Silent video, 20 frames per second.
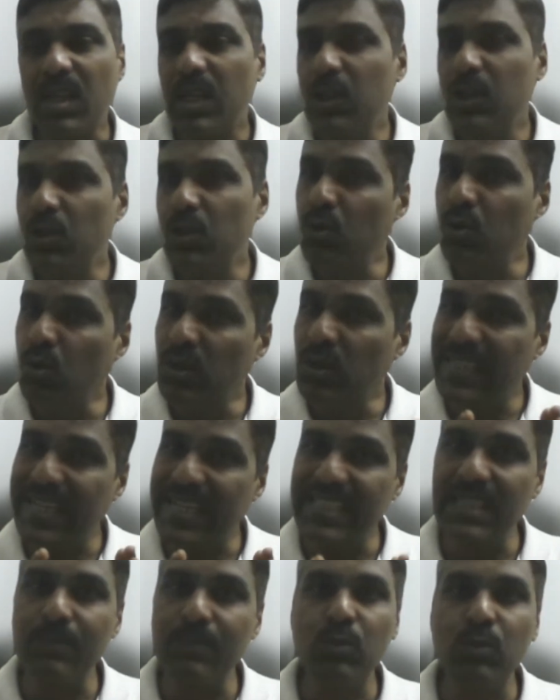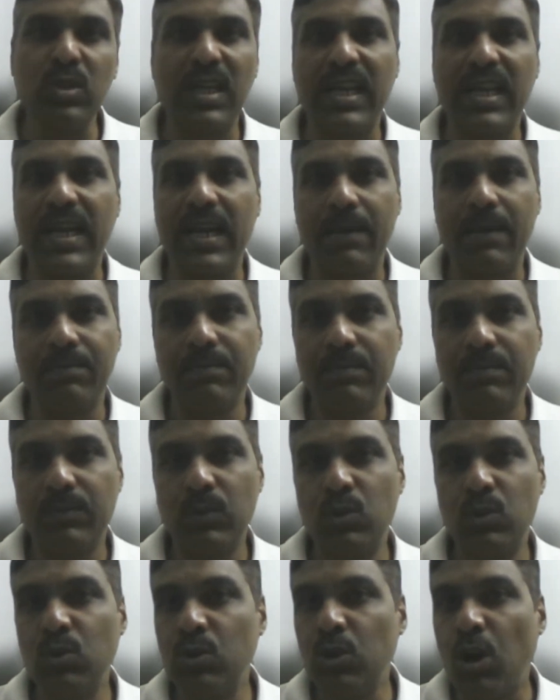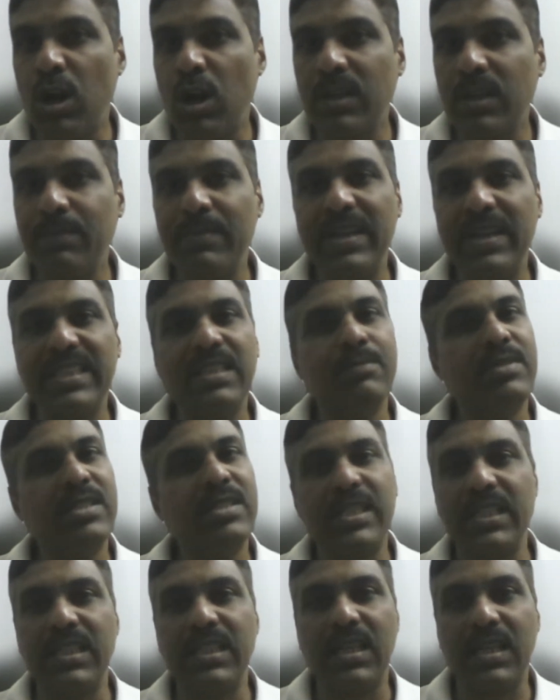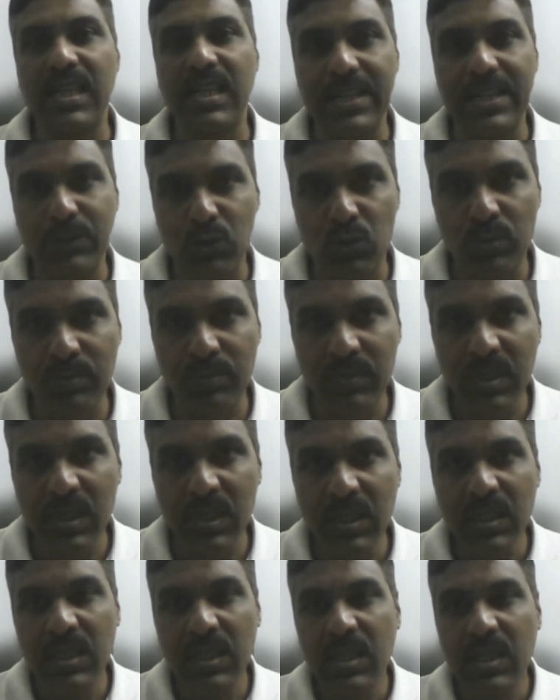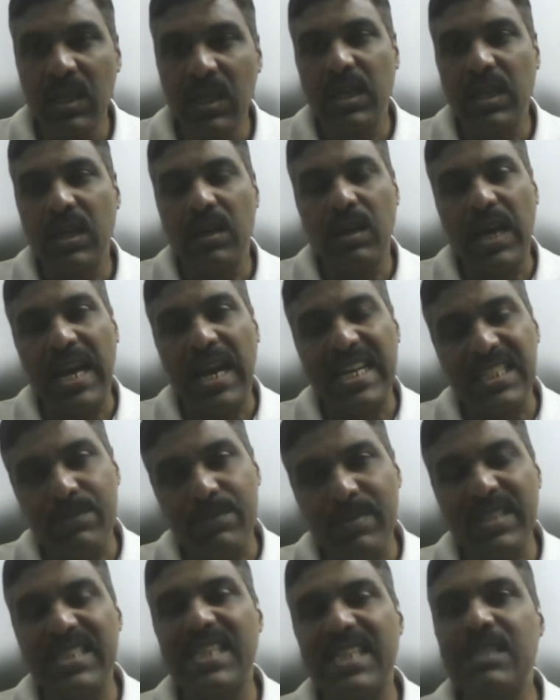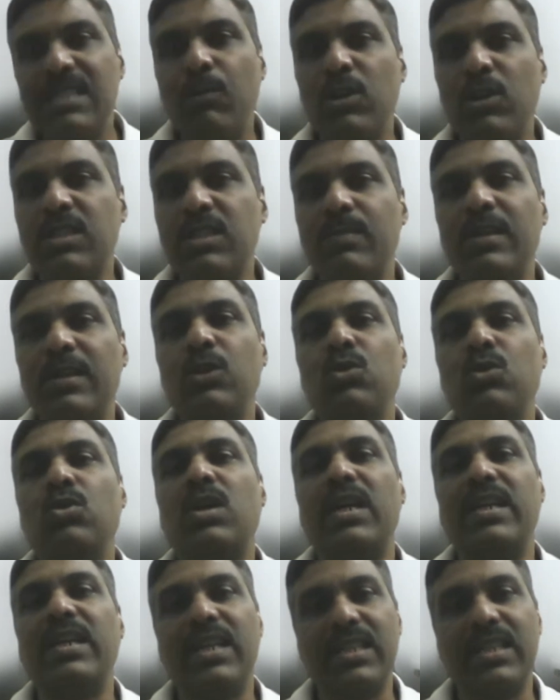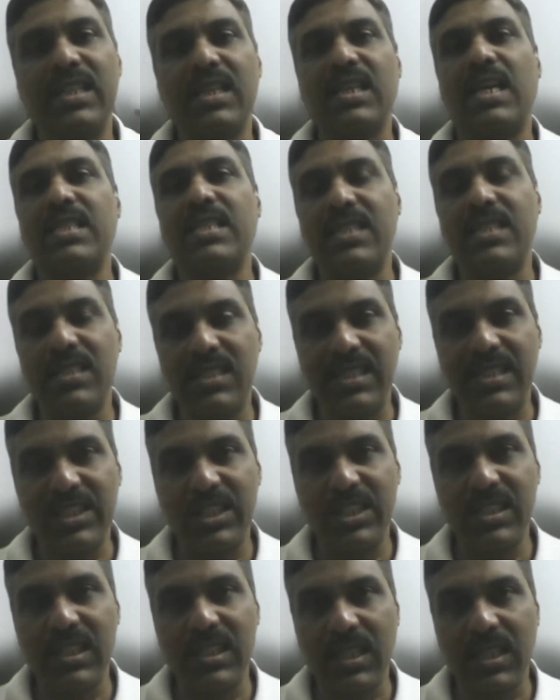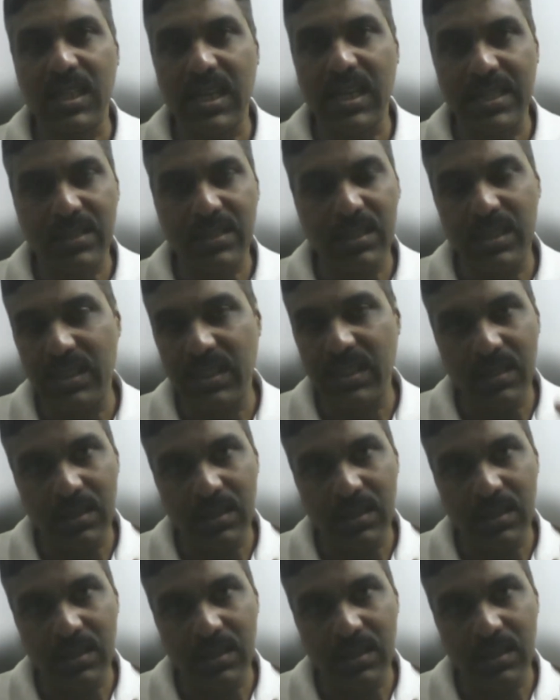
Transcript: you take them to the lab. Do not make them sit in the classroom. As much as possible, you conduct the classes sessions in the class, in